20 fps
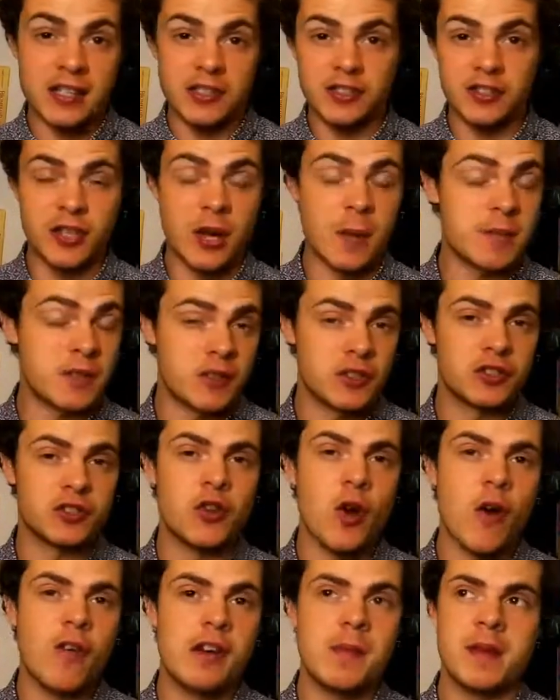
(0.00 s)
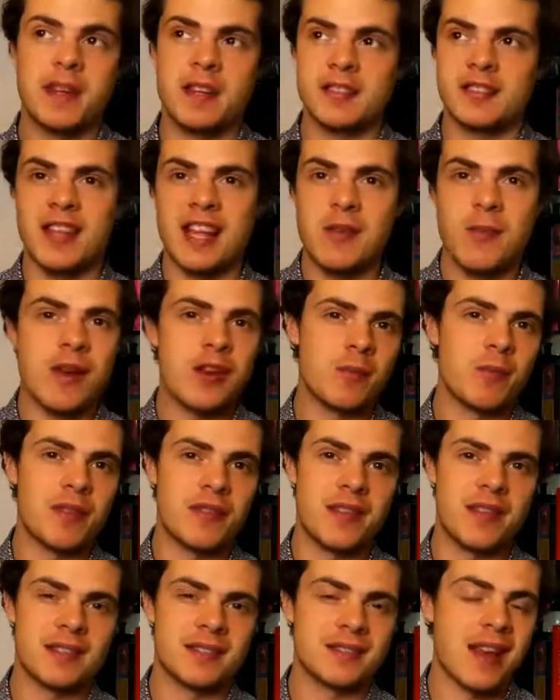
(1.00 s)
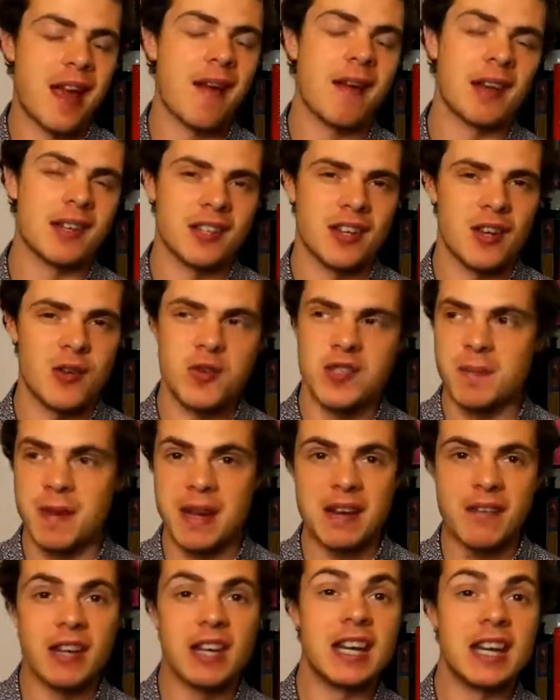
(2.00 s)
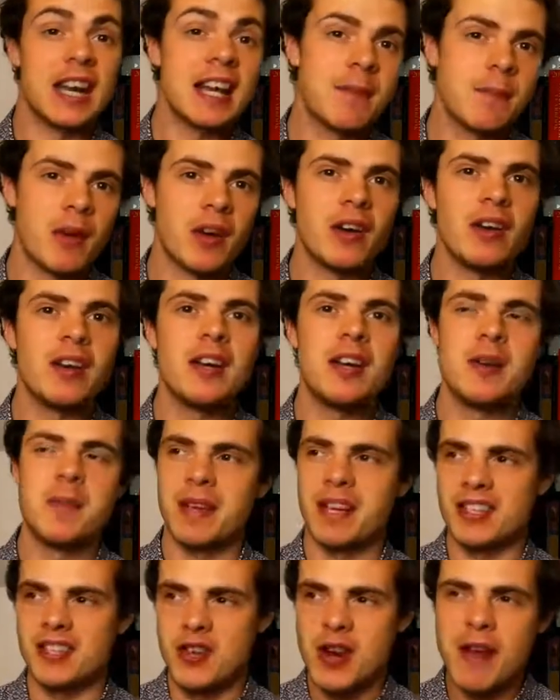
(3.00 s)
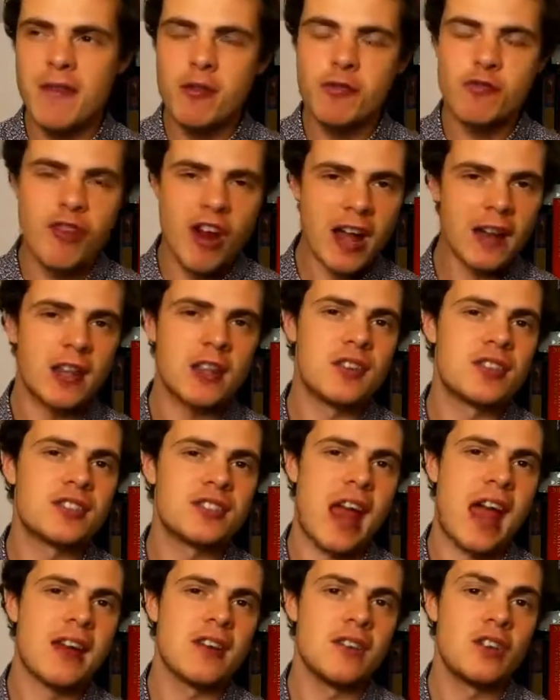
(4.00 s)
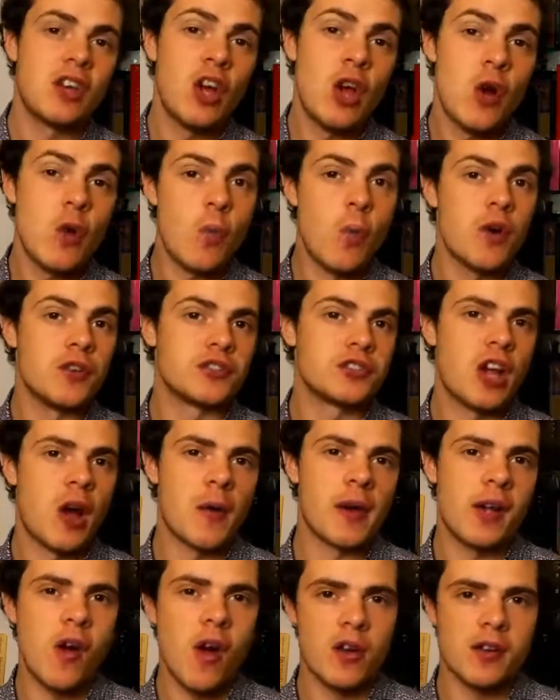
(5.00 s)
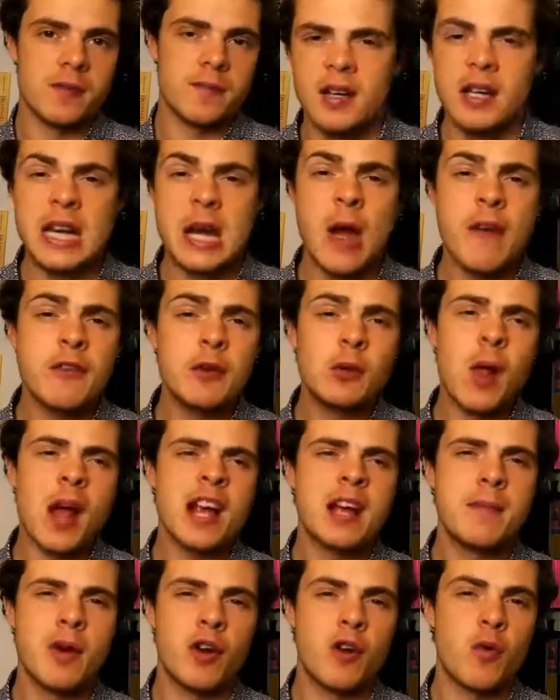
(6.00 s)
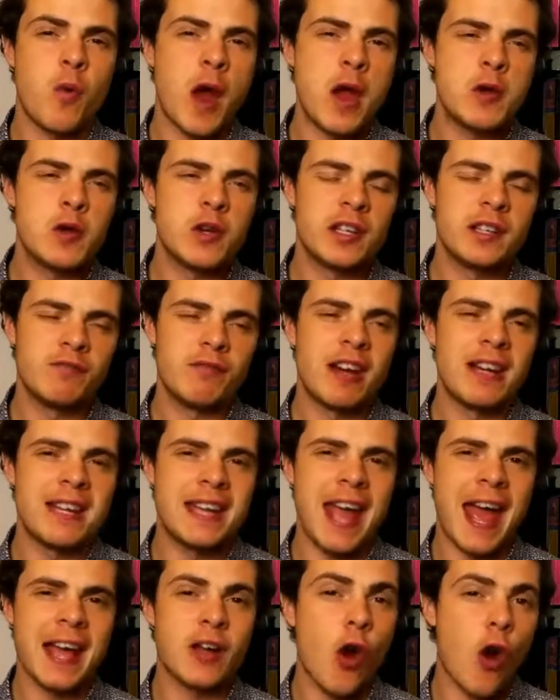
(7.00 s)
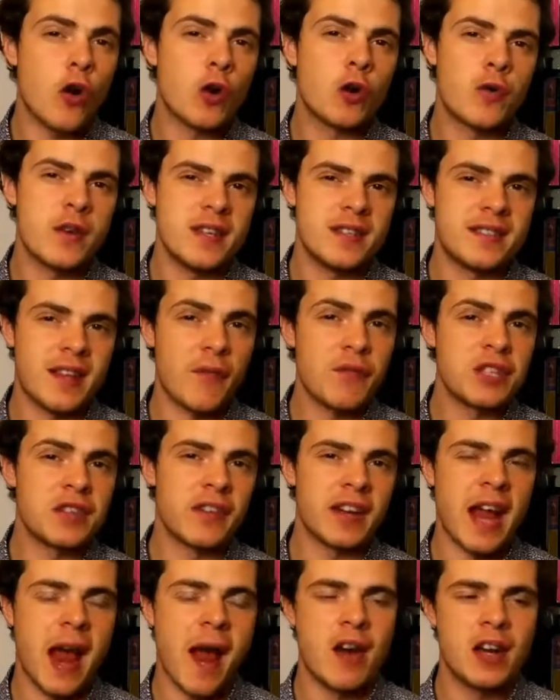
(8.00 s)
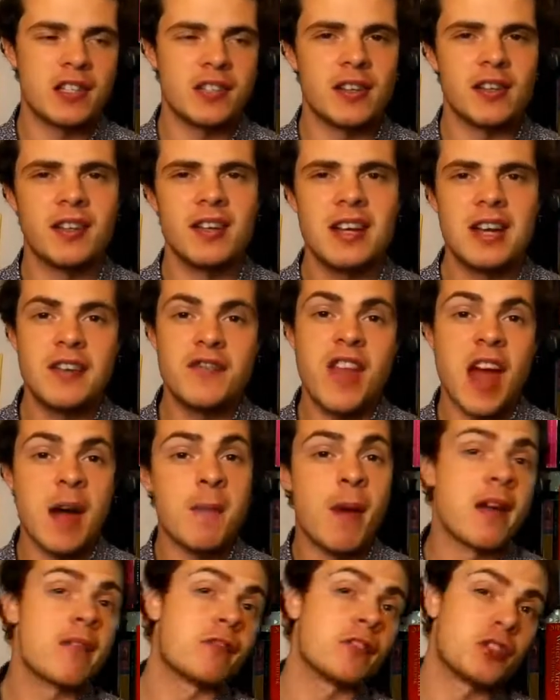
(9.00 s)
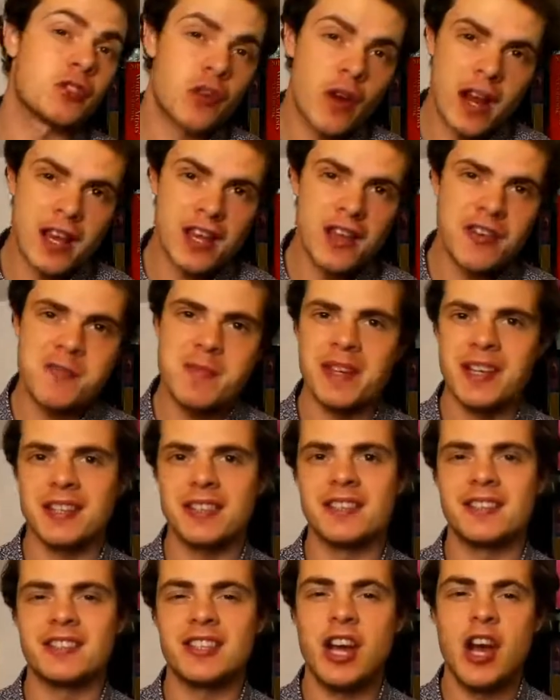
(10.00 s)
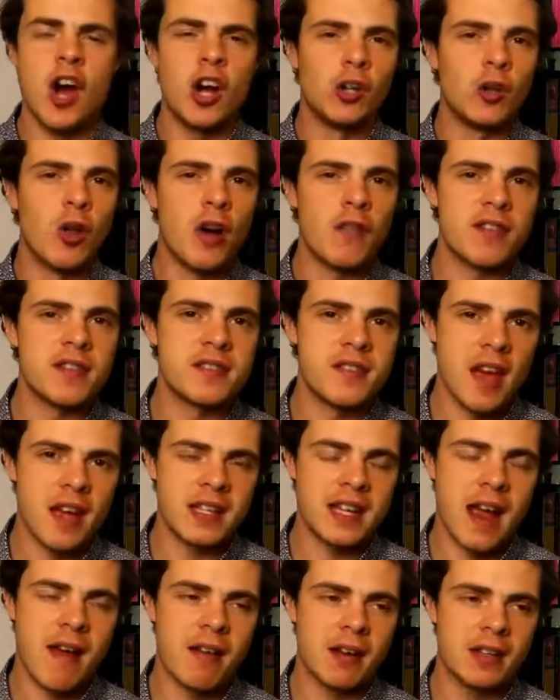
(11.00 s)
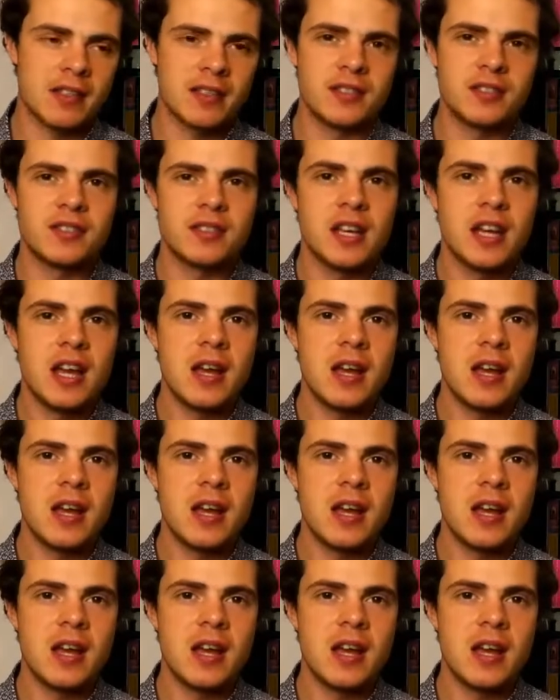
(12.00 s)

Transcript: terms of a story, because then you end up with this character who's a bit of an enigma, because you never really understand what's going on. Now, if you like a book where you can really get a concrete sense of a character, that might frustrate you because a lot of the side characters